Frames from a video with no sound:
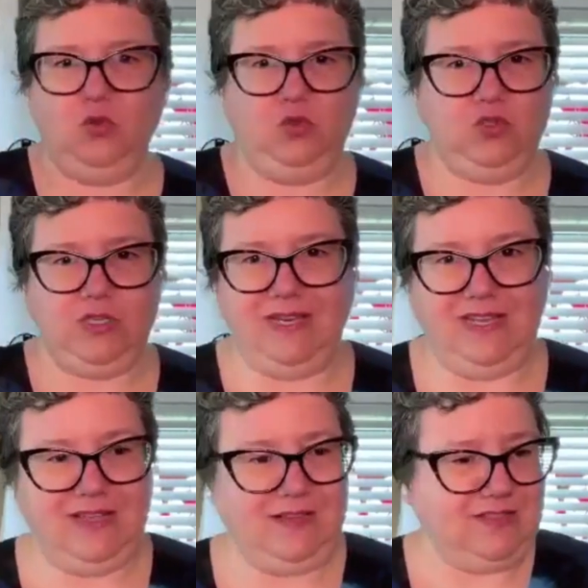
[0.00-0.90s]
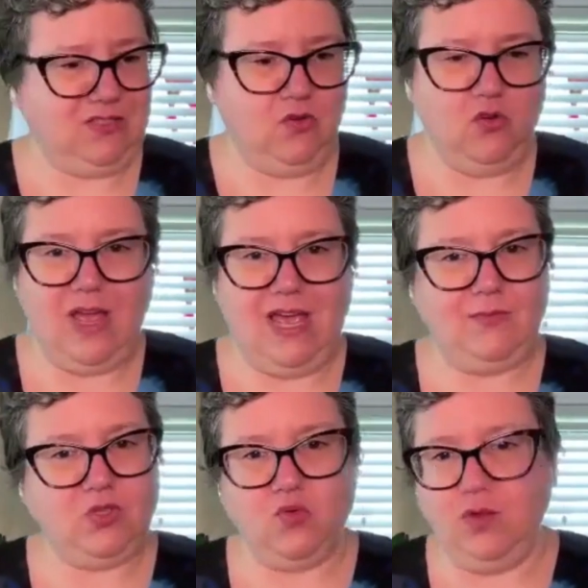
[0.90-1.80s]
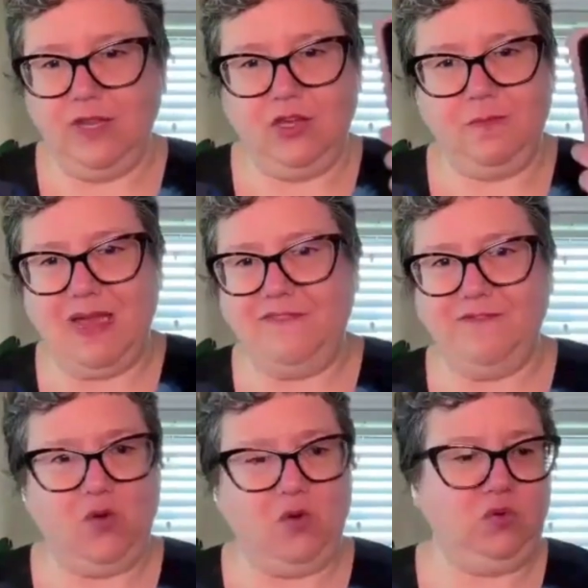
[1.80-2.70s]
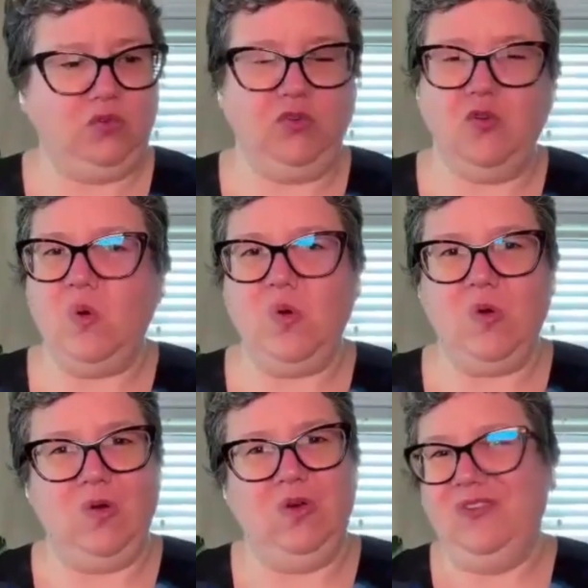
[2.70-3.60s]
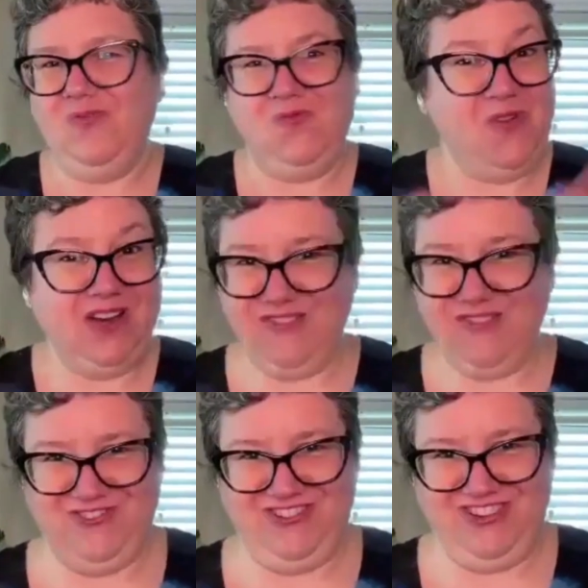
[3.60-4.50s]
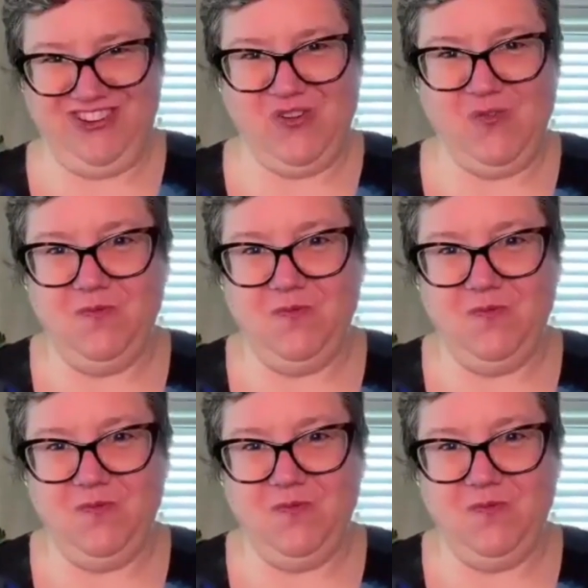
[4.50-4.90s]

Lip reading: I'll go do something else, or I'm scrolling on my phone, or whatever,